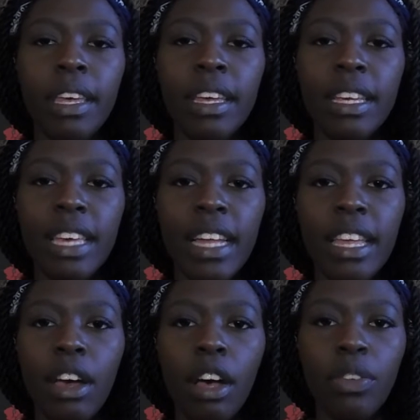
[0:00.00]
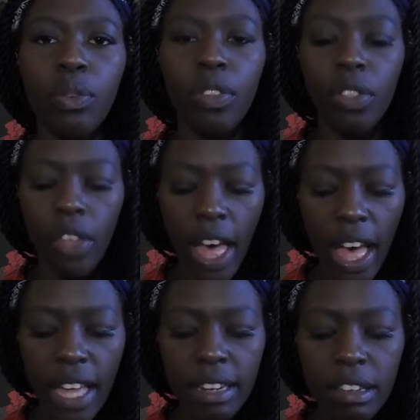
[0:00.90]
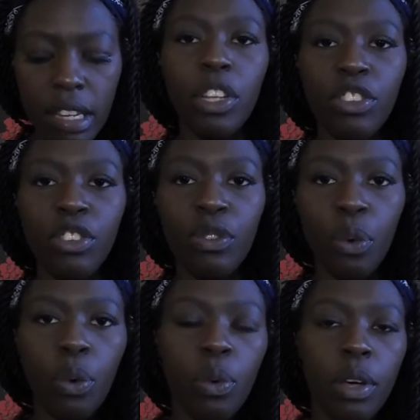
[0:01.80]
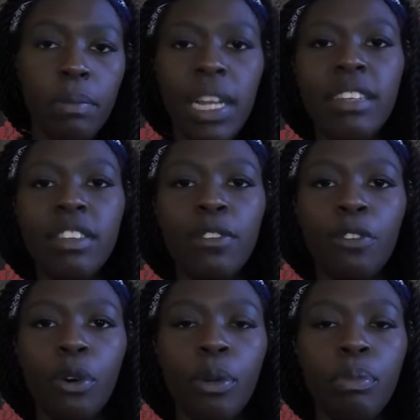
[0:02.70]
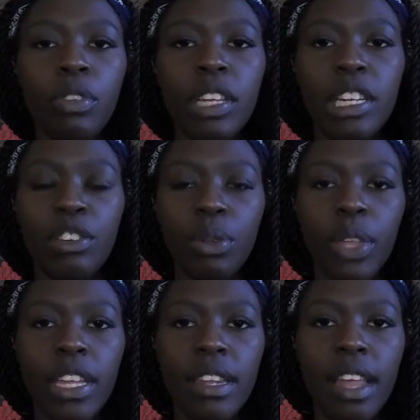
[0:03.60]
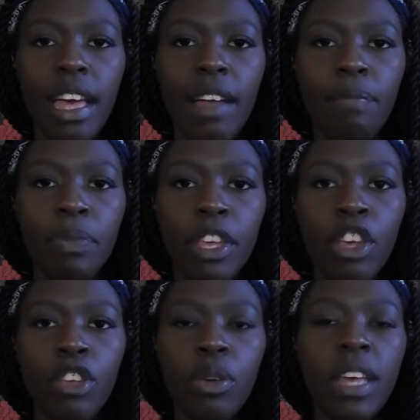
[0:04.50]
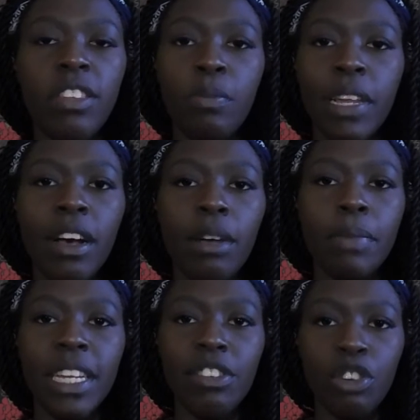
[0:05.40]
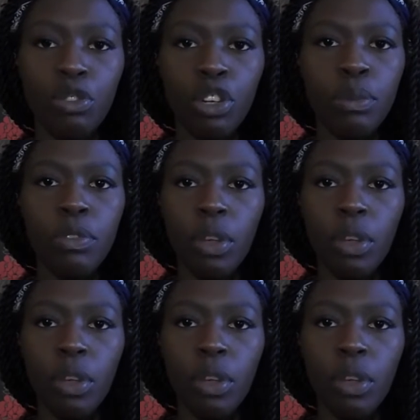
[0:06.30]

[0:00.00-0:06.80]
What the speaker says: yeah, they ask for that. Once you've all completed the forms and you're in there, you get split up into groups.